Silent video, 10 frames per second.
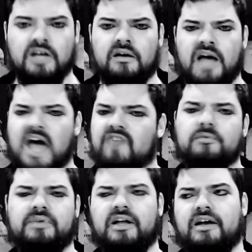Have
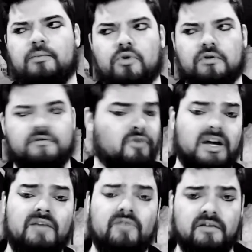them play in a more
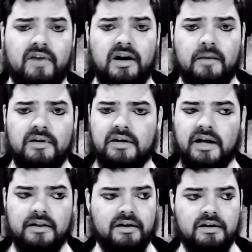forgiving environment,
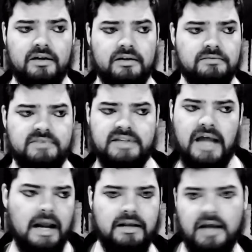not like a
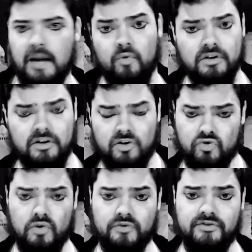tight
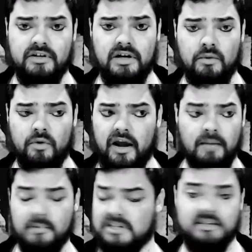Camarilla-controlled city where any
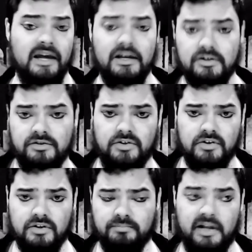mistakes
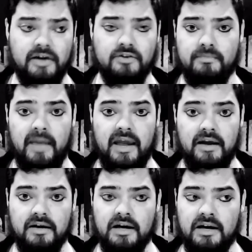your players
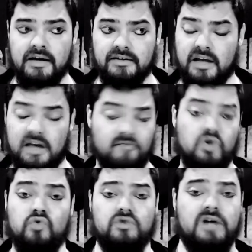make is going to have
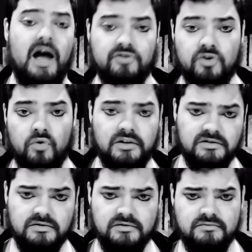huge consequences.